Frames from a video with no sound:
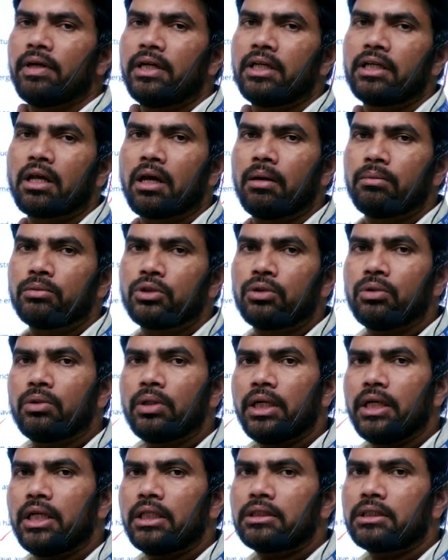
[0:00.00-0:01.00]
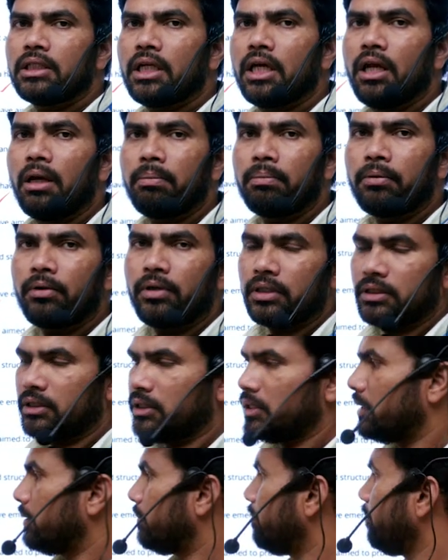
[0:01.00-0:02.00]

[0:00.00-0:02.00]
when it comes to industrial production,